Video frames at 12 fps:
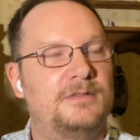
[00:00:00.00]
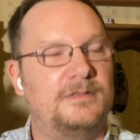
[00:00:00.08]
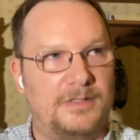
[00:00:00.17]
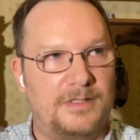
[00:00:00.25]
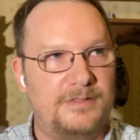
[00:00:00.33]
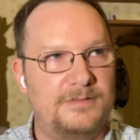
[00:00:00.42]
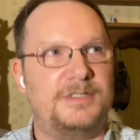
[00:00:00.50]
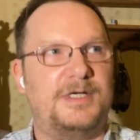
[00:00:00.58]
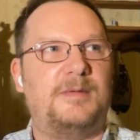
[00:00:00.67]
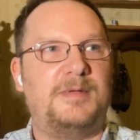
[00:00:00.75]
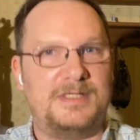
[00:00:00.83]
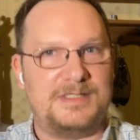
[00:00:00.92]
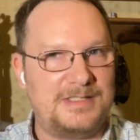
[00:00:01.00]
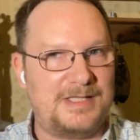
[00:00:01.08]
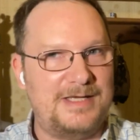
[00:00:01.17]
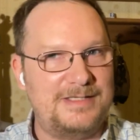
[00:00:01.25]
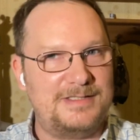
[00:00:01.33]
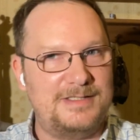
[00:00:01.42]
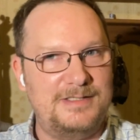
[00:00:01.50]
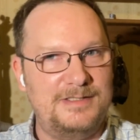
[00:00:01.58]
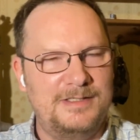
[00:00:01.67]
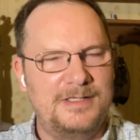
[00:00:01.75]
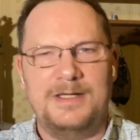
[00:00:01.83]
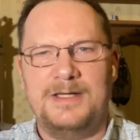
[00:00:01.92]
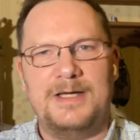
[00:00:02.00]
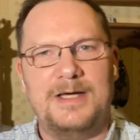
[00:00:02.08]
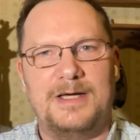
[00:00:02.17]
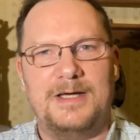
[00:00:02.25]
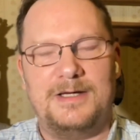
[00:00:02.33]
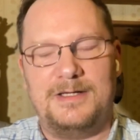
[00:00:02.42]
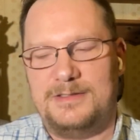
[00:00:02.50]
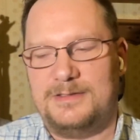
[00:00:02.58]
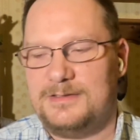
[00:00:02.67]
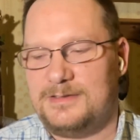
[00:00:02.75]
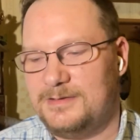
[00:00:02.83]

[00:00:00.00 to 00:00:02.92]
another Jamie, a Stacy, and